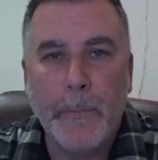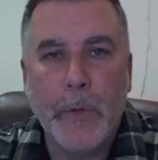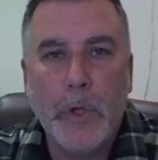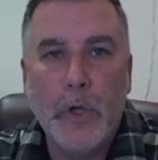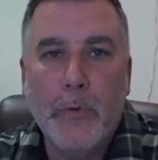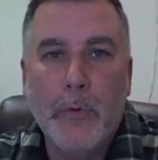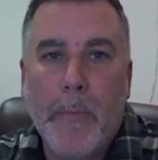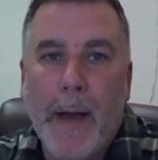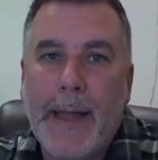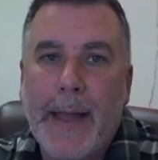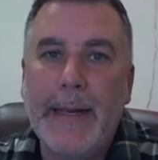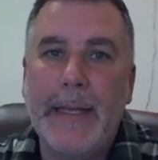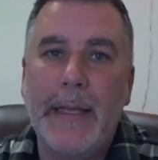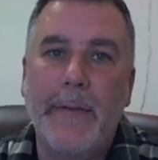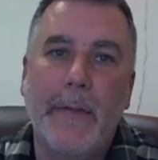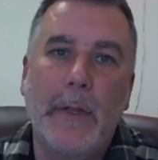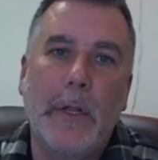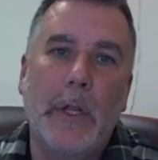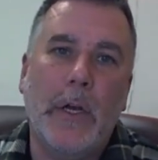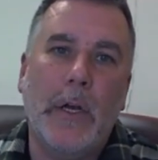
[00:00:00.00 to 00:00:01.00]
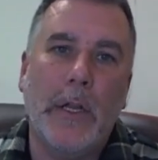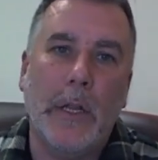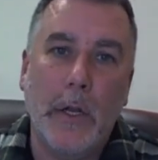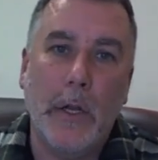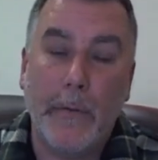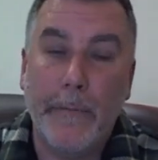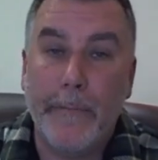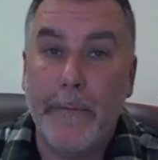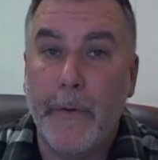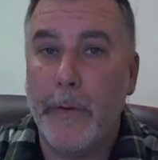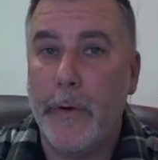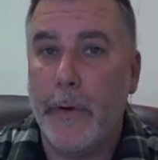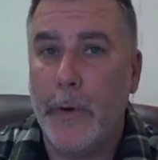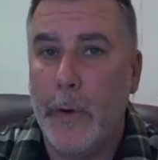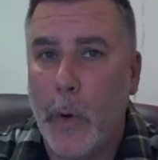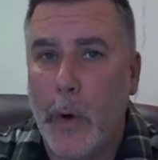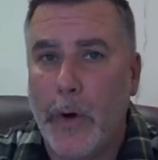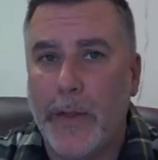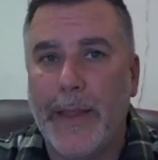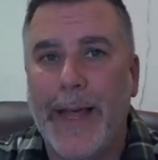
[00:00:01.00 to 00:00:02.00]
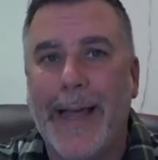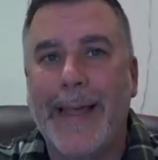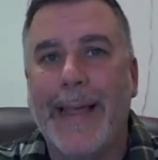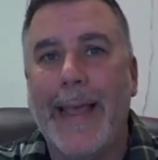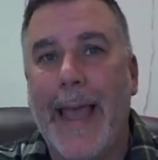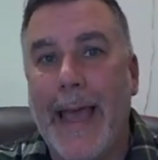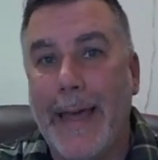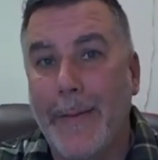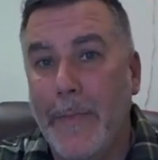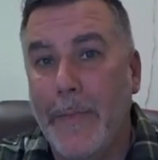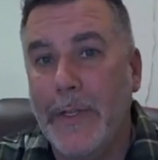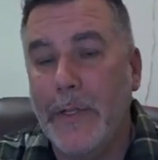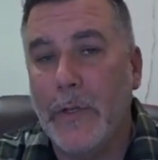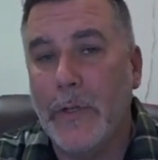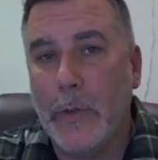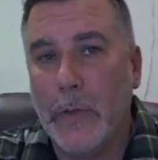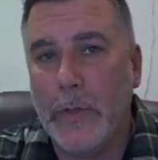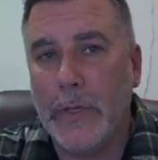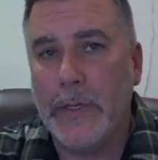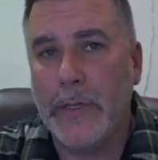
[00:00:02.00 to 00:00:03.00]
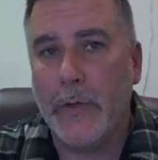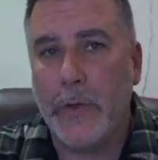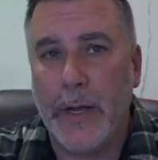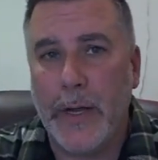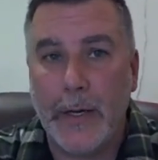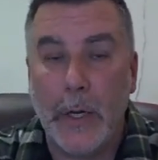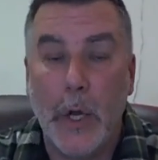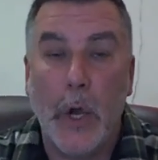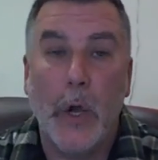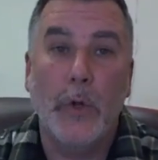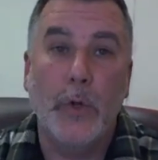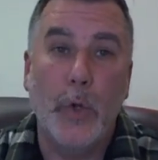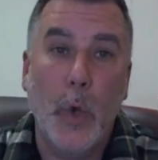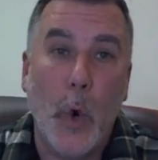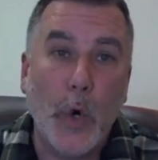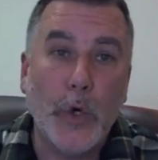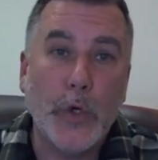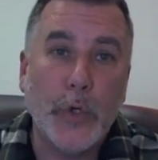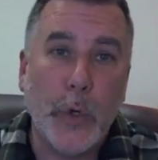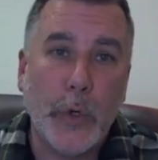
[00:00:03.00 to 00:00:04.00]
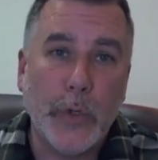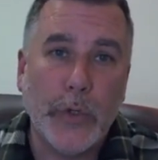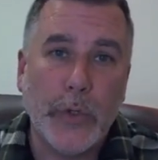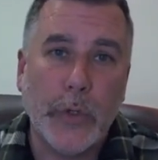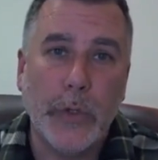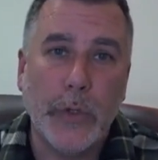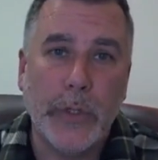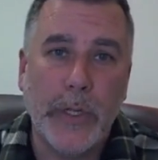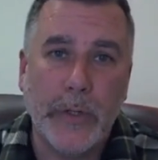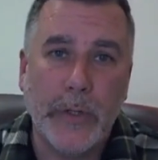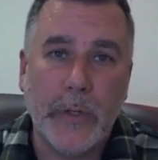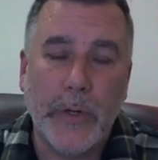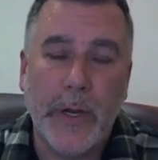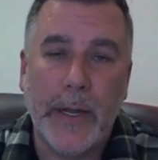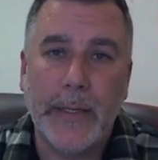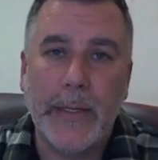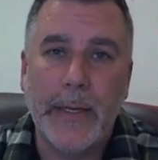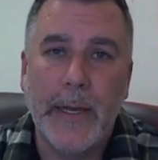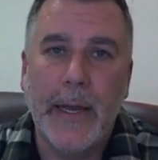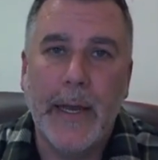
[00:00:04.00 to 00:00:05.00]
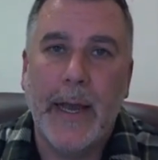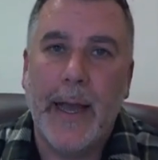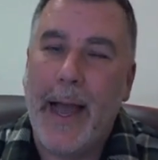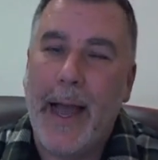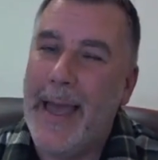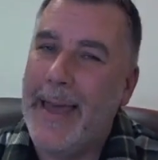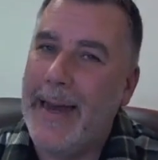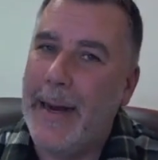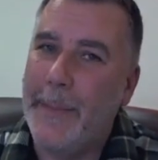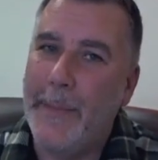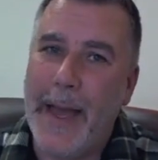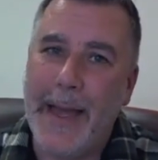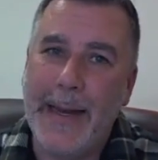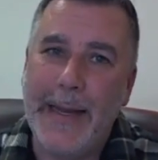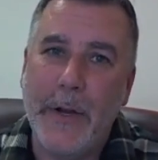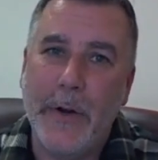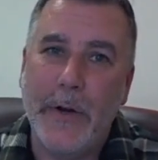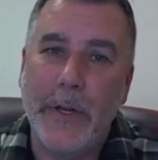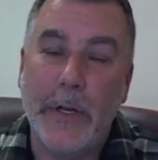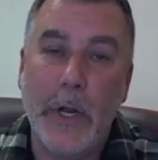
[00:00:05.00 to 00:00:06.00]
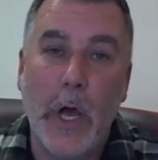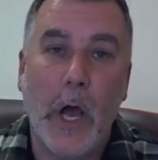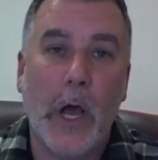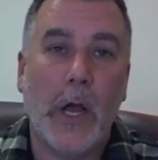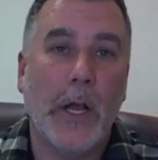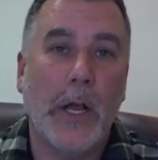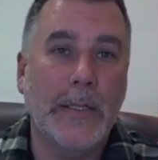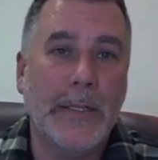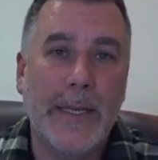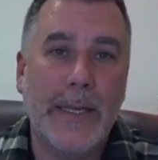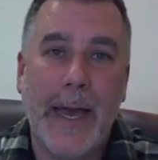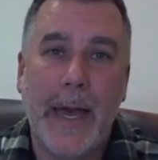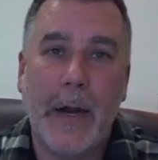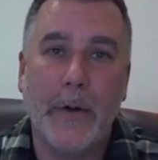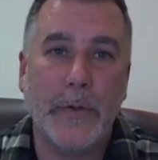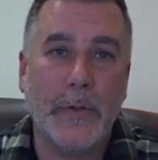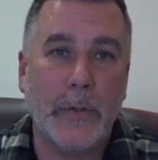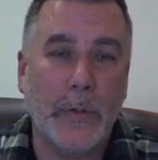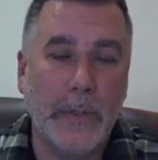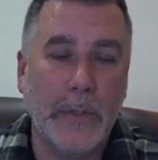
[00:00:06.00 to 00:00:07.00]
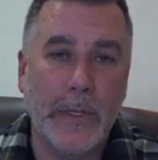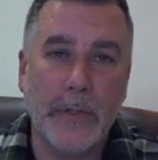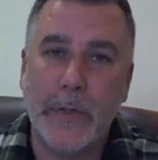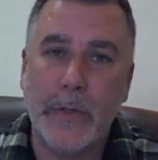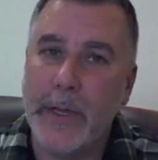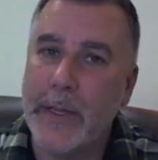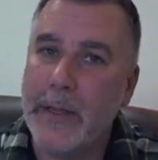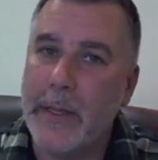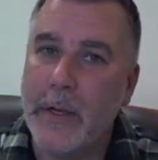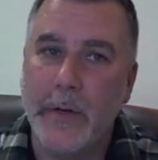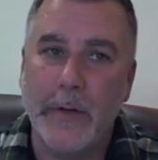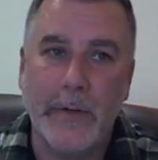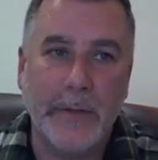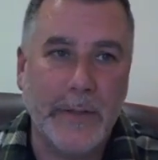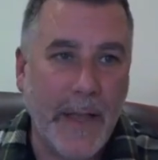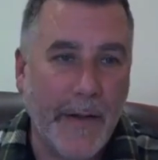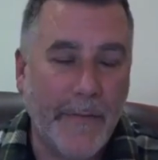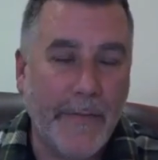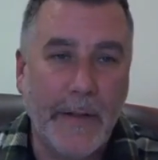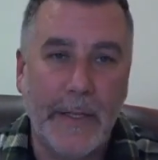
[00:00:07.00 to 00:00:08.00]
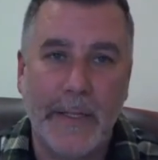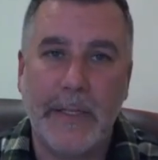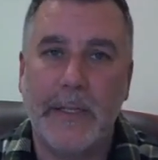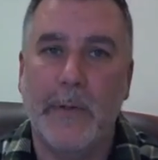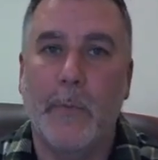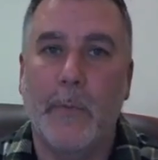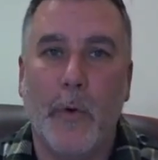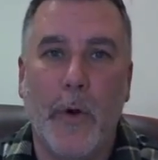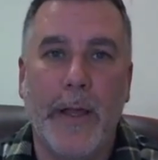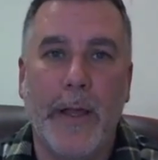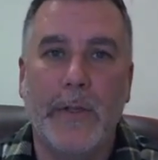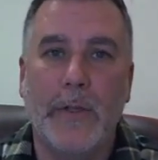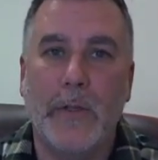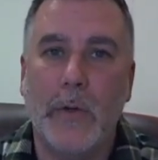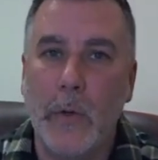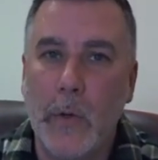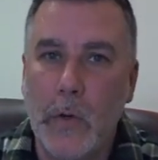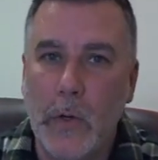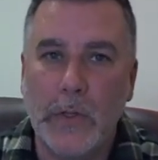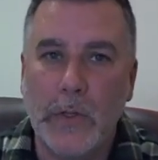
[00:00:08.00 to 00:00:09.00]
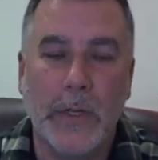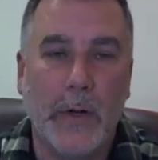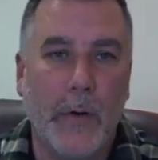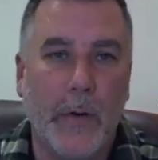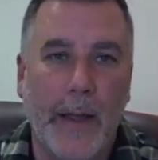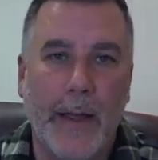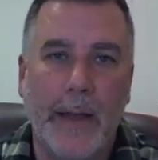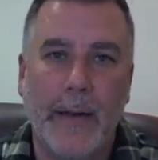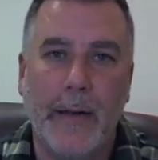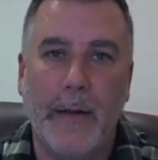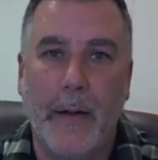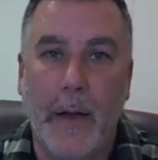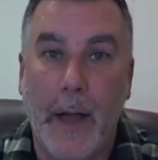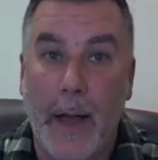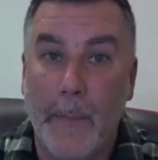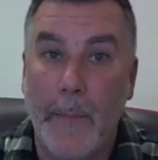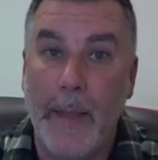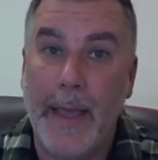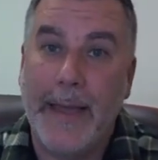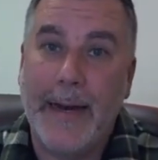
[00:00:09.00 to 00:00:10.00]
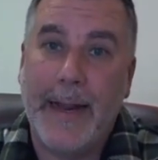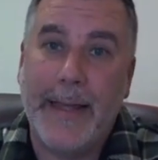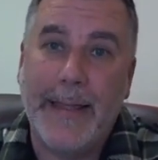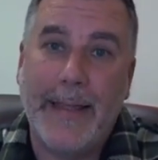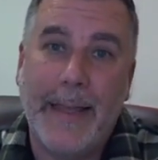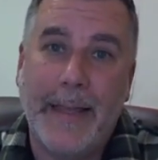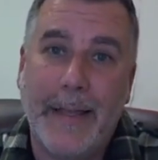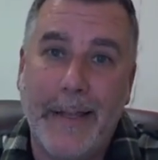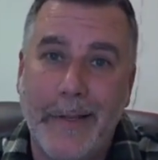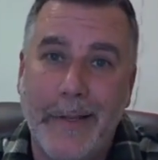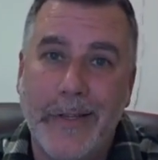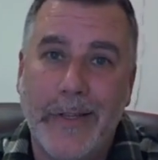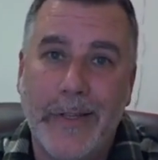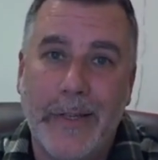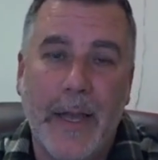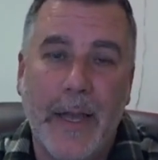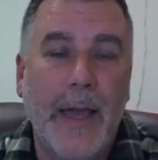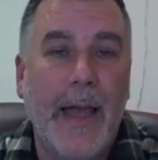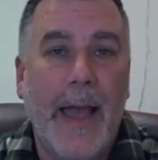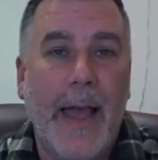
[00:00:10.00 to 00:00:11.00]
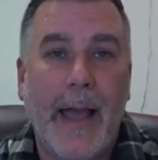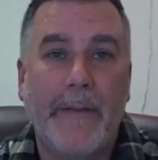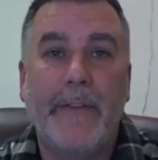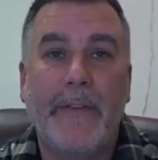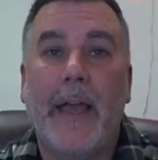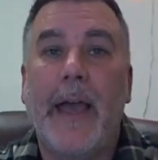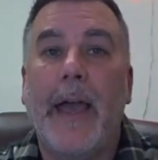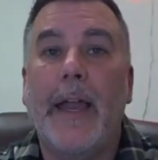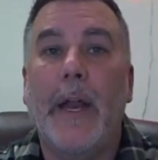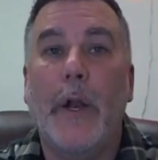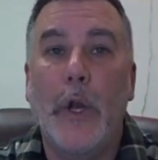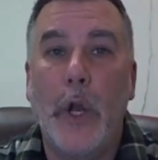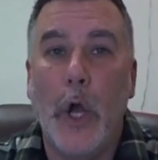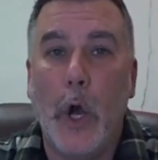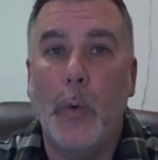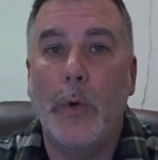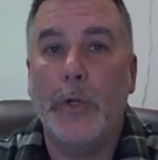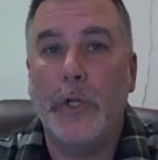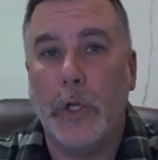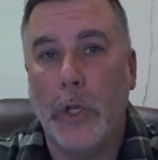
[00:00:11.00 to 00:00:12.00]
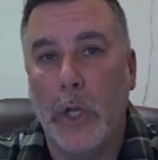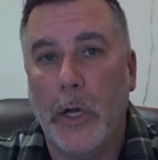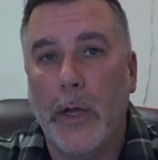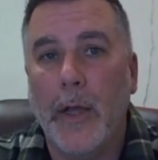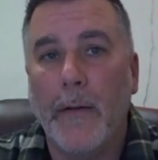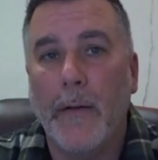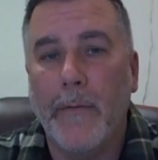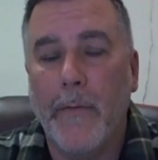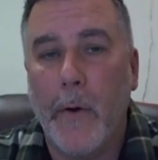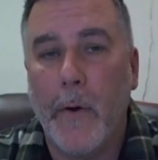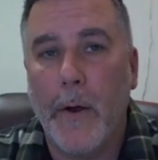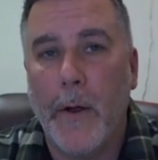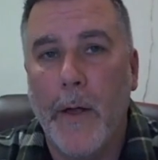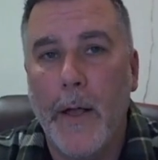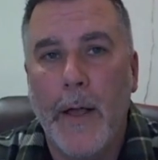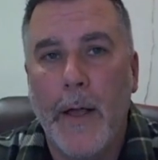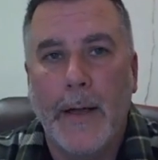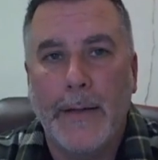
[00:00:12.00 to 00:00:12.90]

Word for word: You might even look a little further north, like Edmonds School District, North Shore School District and I'm not here to dog on Seattle school district. There are definitely some great schools and great, um, and I think you just have to kind of know what you're looking for.